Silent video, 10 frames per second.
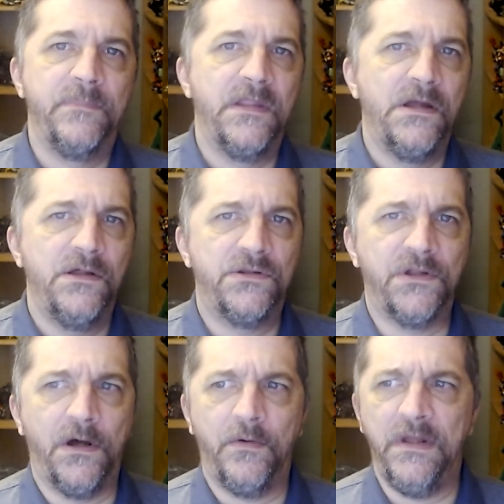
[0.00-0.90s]

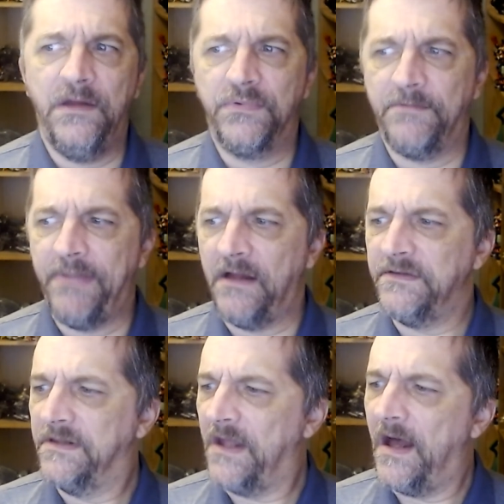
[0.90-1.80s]
So it was about the
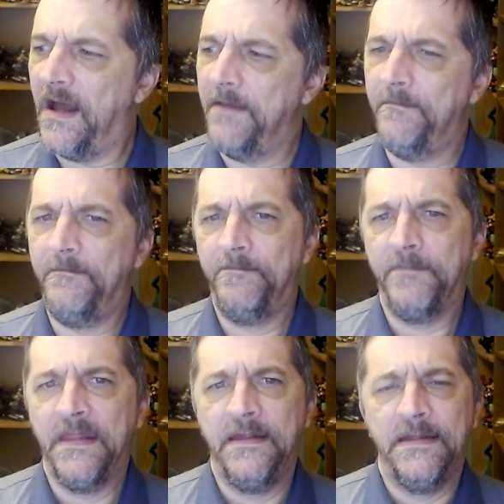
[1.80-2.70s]
time
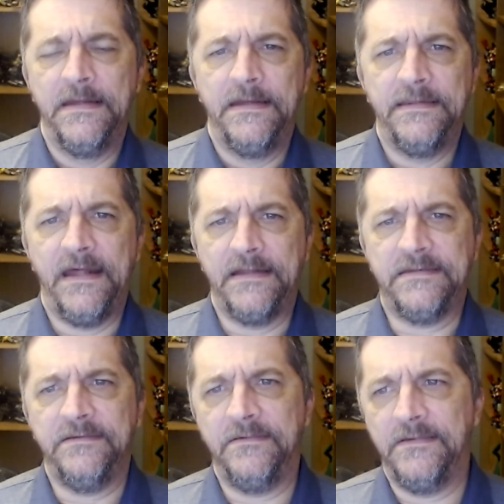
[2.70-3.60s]
that,
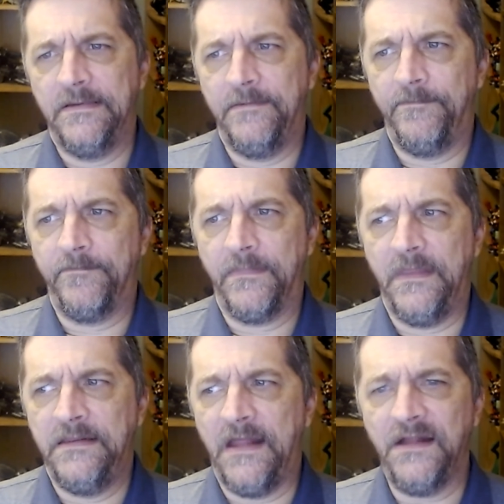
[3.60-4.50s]

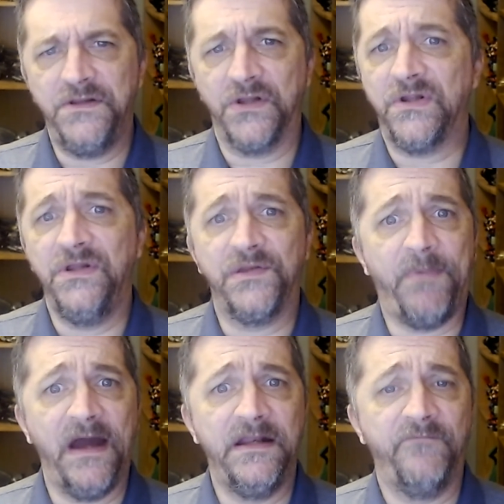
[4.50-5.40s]
not just in
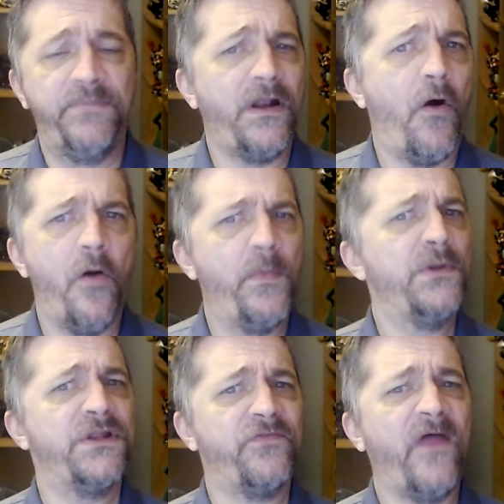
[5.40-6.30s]
spite of, but almost
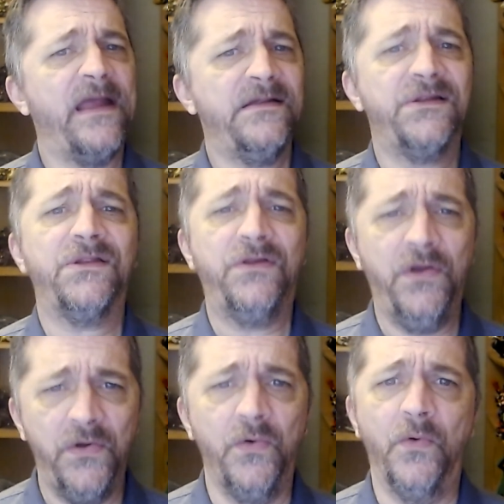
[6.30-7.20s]
thanks
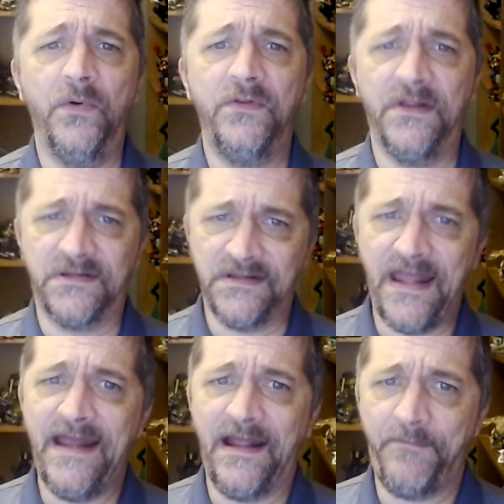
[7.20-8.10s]
to the
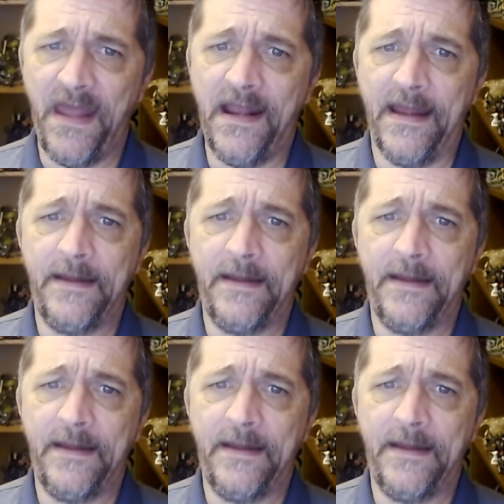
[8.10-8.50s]
Satanic Panic,